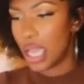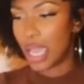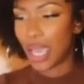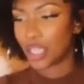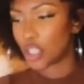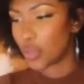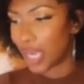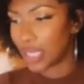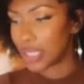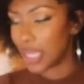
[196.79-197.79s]
And I
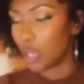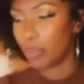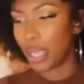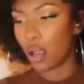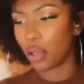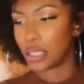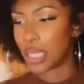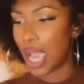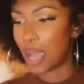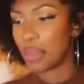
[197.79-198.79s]
try to tell men all the
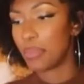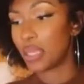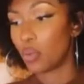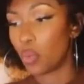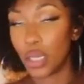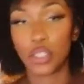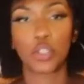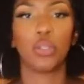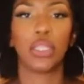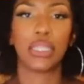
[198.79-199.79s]
time, it be the ones
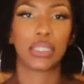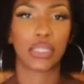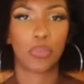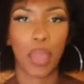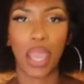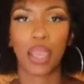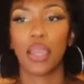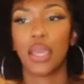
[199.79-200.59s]
you least expect